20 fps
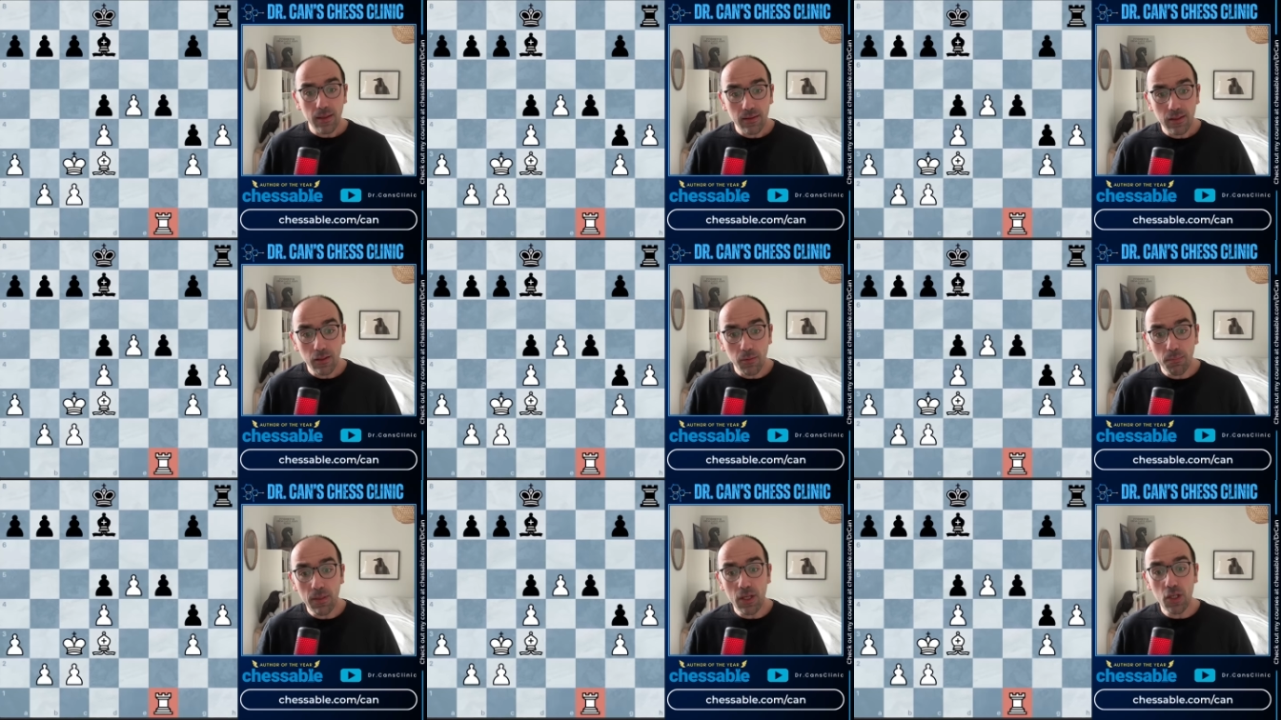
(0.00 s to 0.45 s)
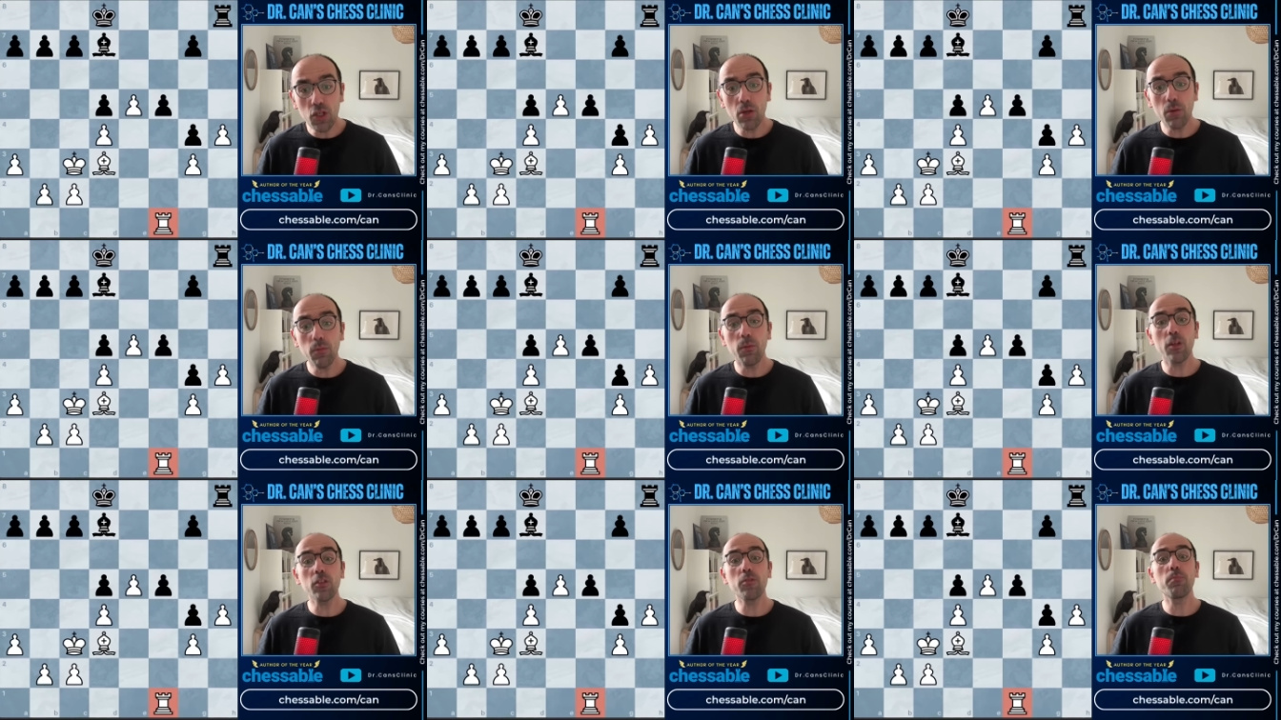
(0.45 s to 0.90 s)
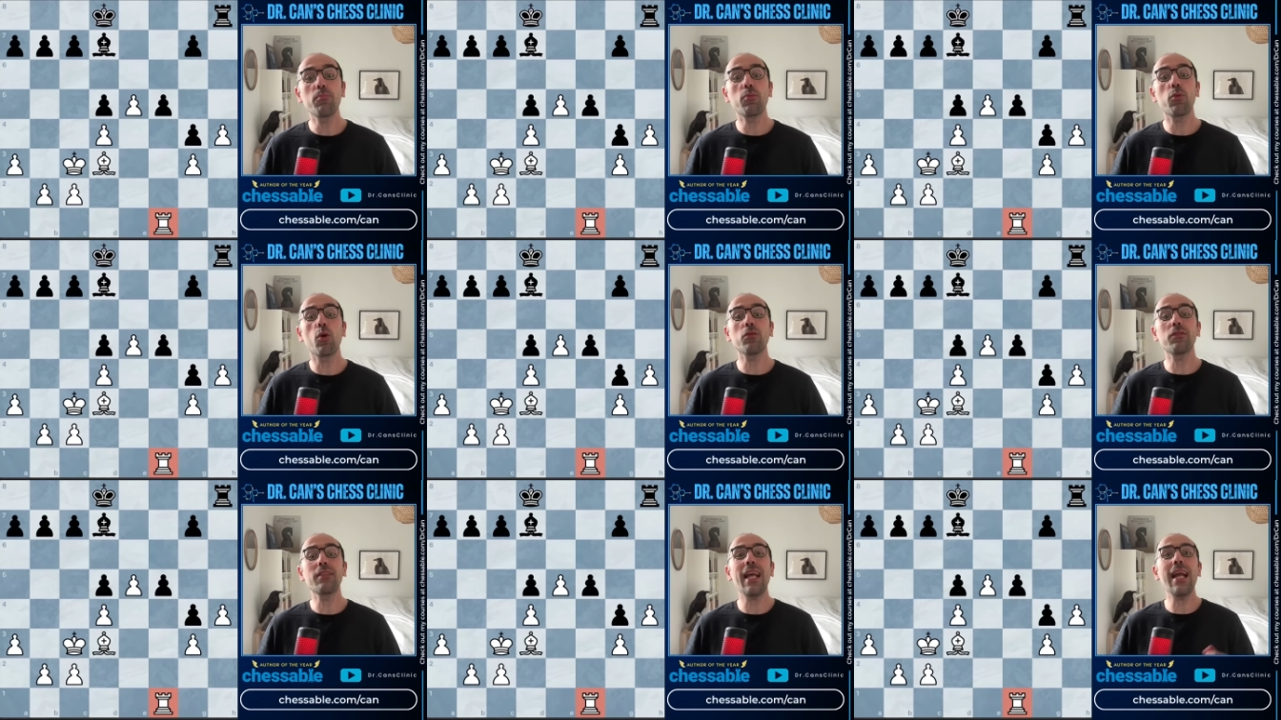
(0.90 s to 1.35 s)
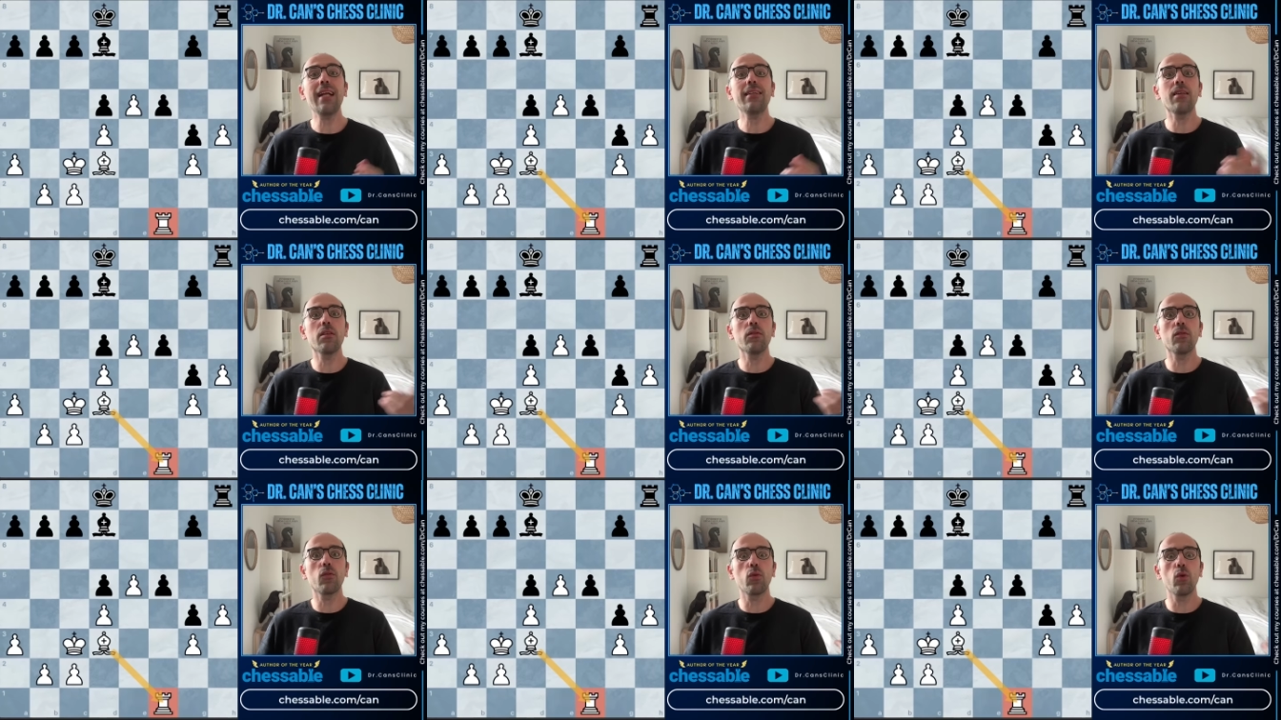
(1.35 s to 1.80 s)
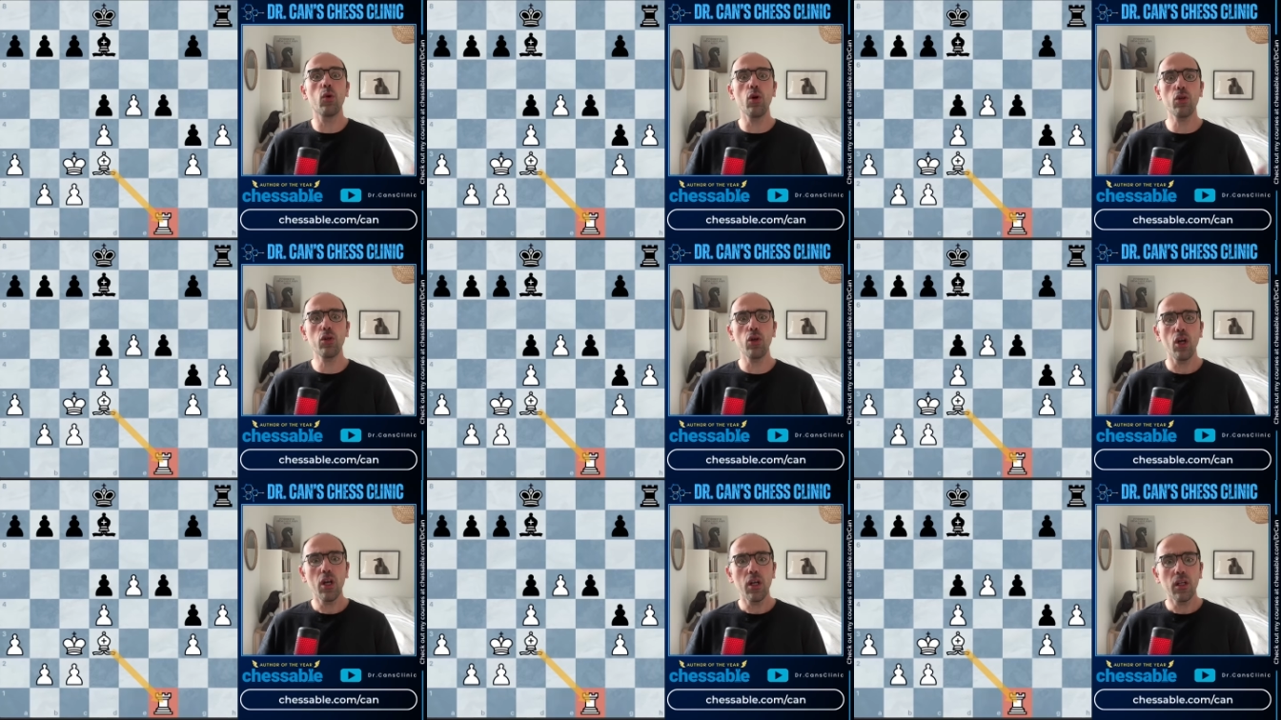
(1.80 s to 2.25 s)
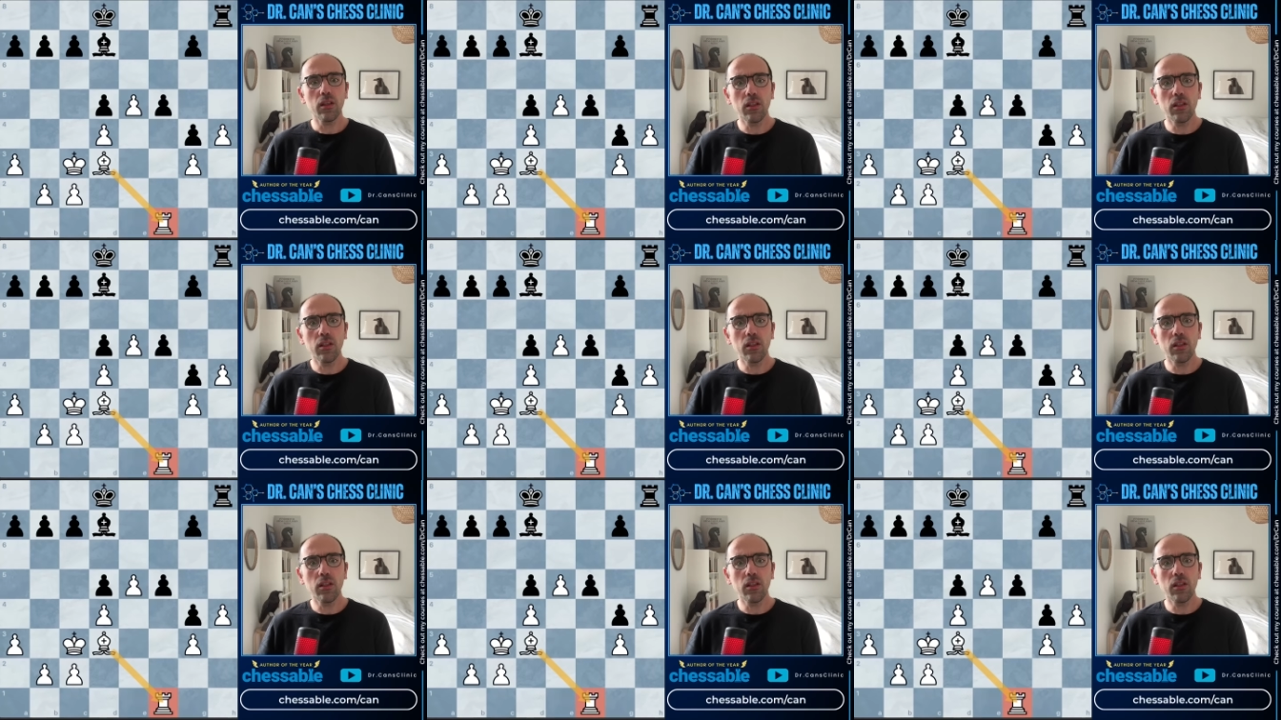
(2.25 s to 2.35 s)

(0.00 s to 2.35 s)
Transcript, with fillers: The bishop was protecting the rook.